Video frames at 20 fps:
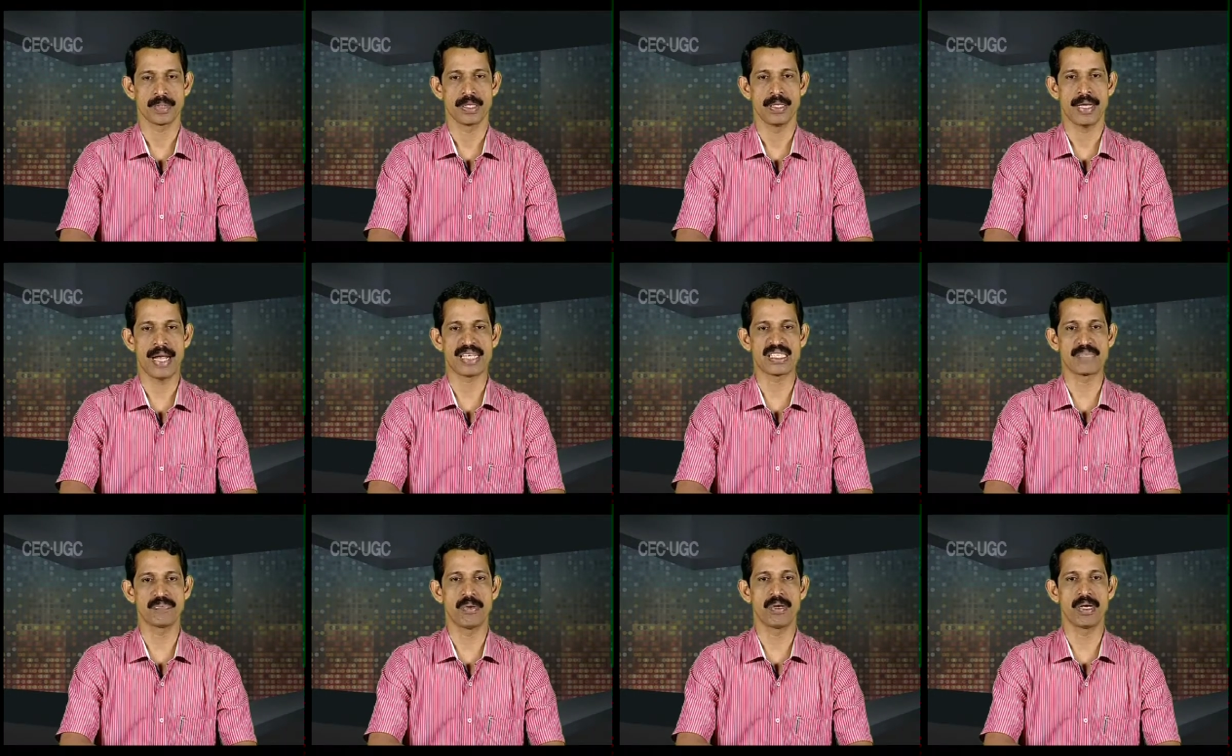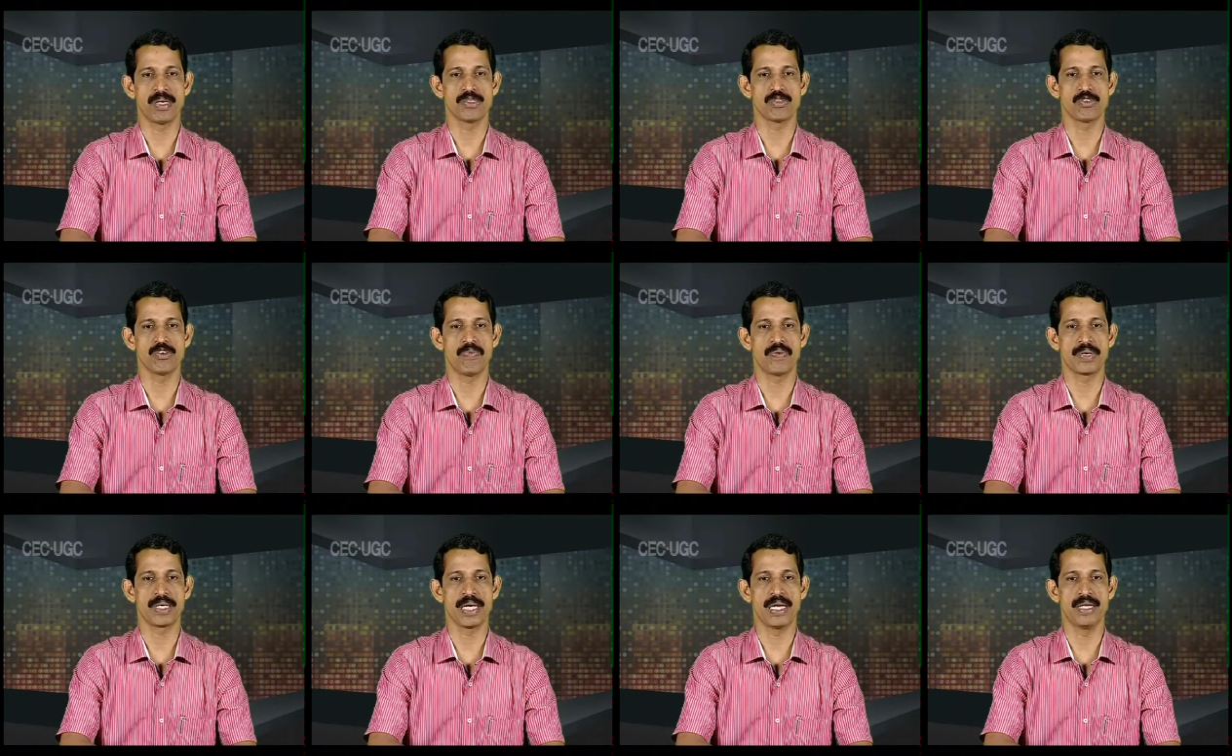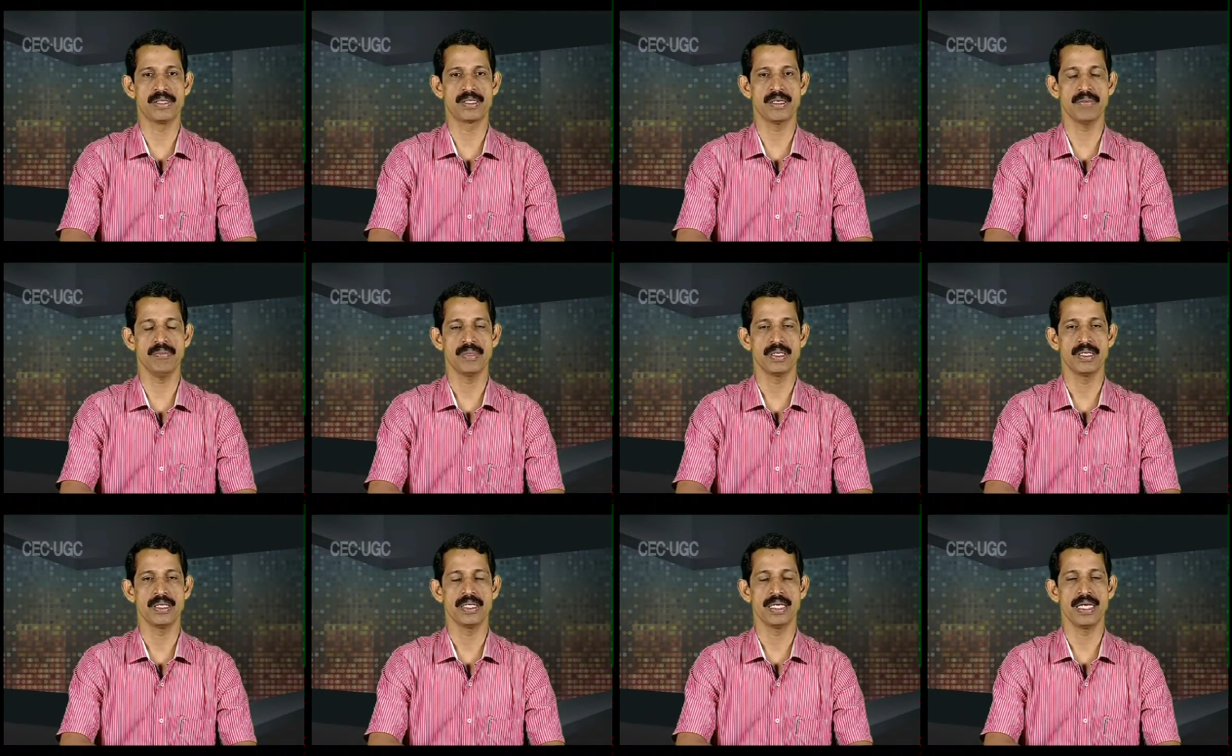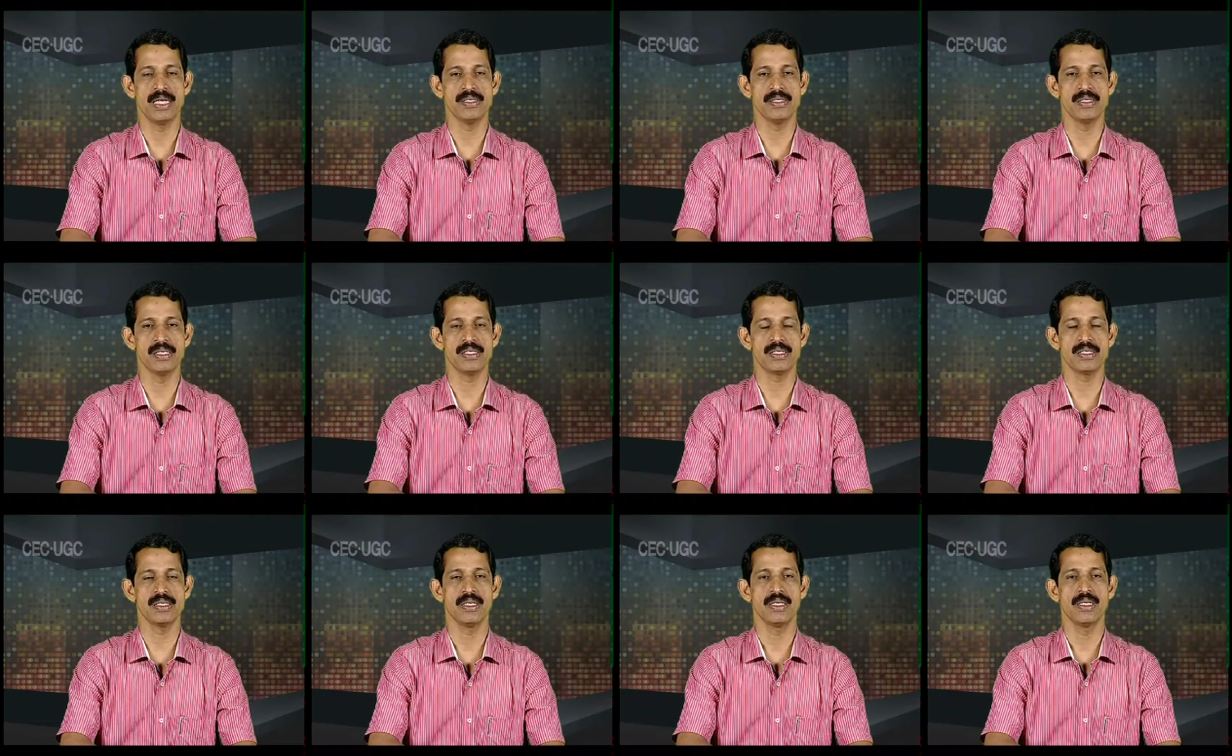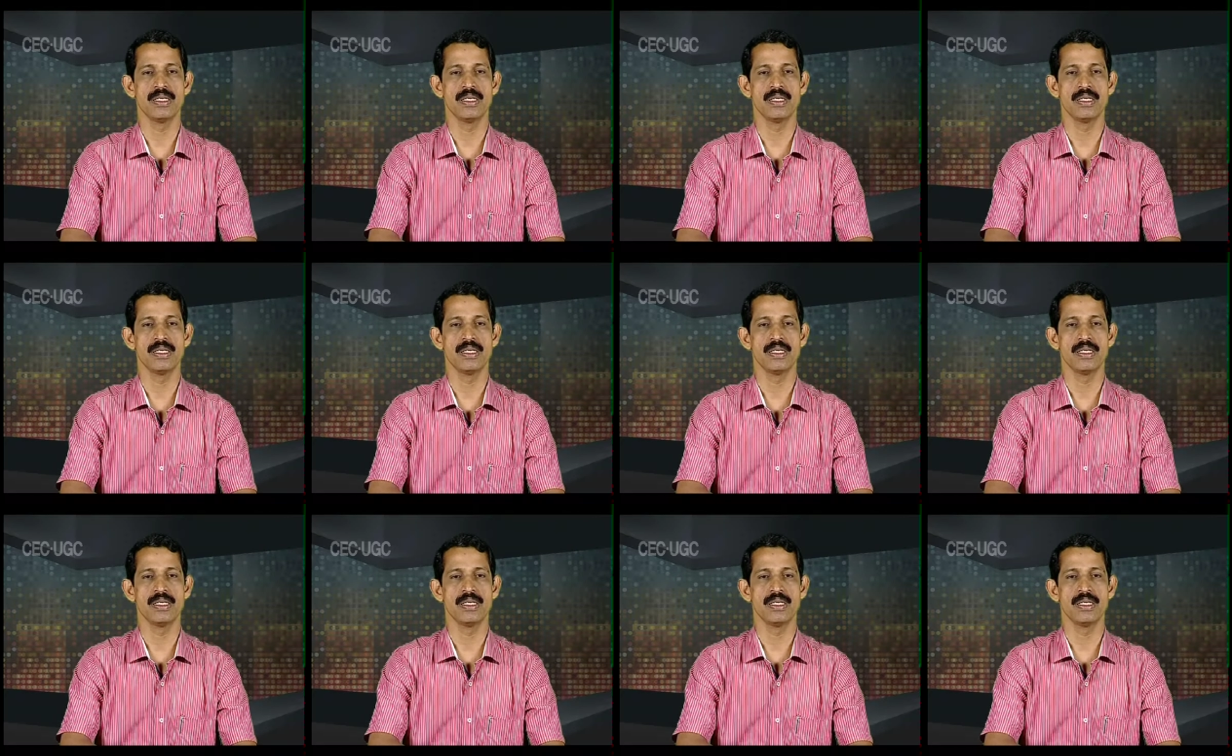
Exponents of realism insist